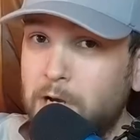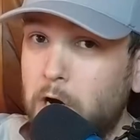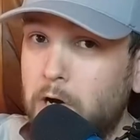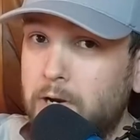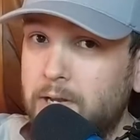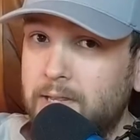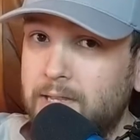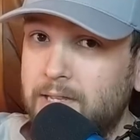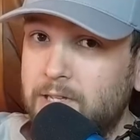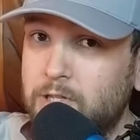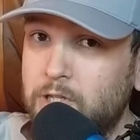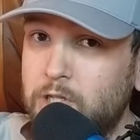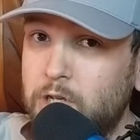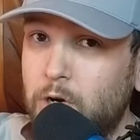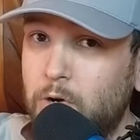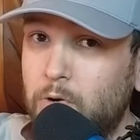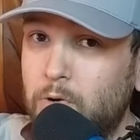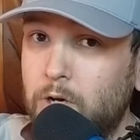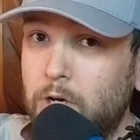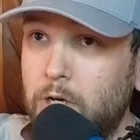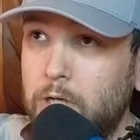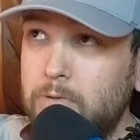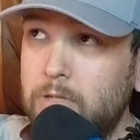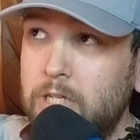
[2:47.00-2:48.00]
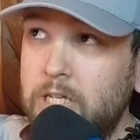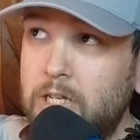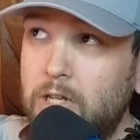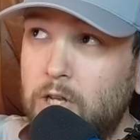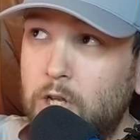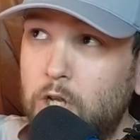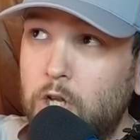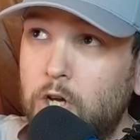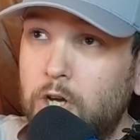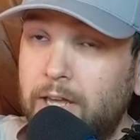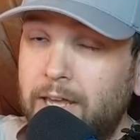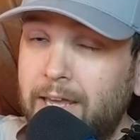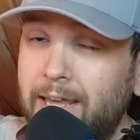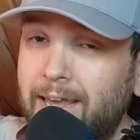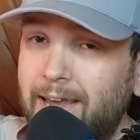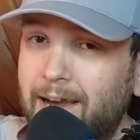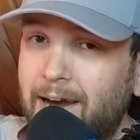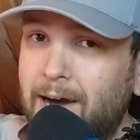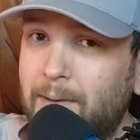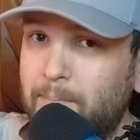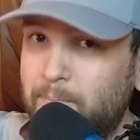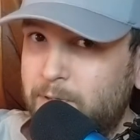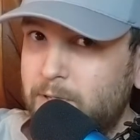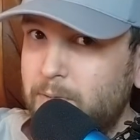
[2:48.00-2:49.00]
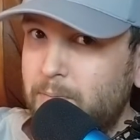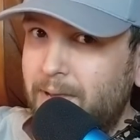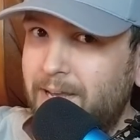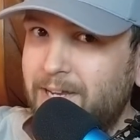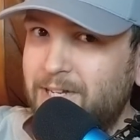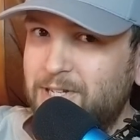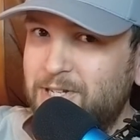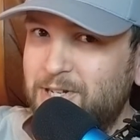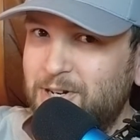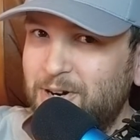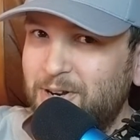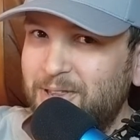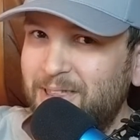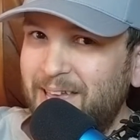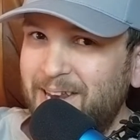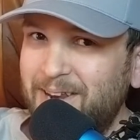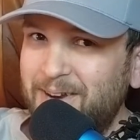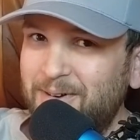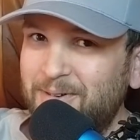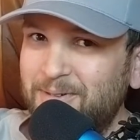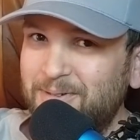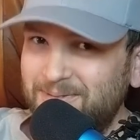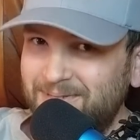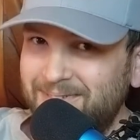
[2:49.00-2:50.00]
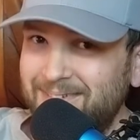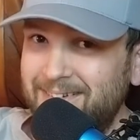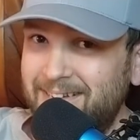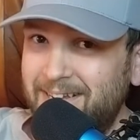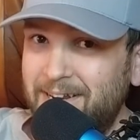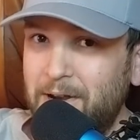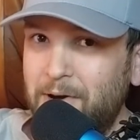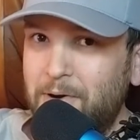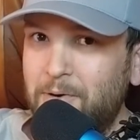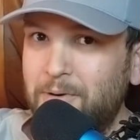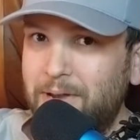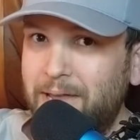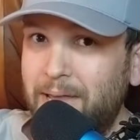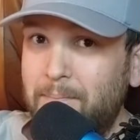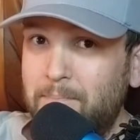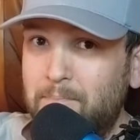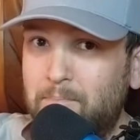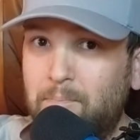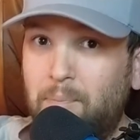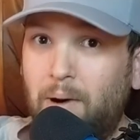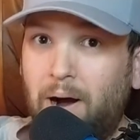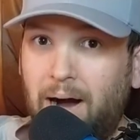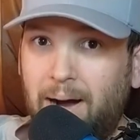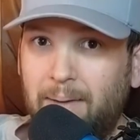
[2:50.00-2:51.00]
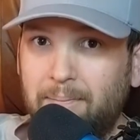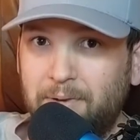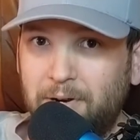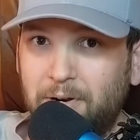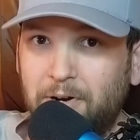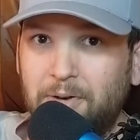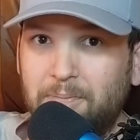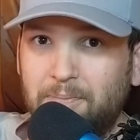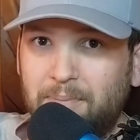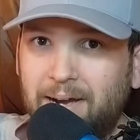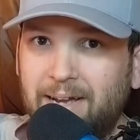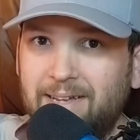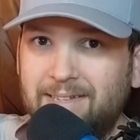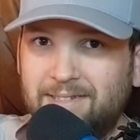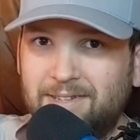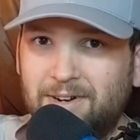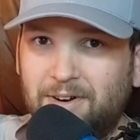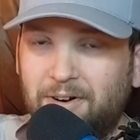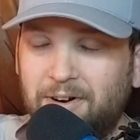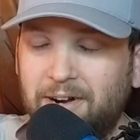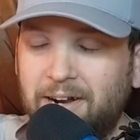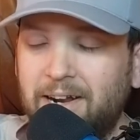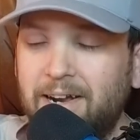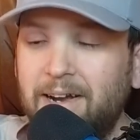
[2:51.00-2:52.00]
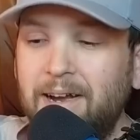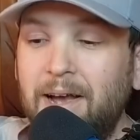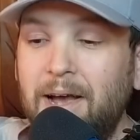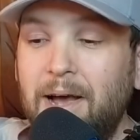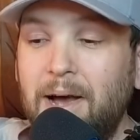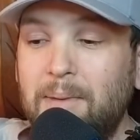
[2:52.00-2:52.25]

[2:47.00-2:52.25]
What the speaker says: caught in this choke looking up to make sure they don't, get bombed on by a Zarya.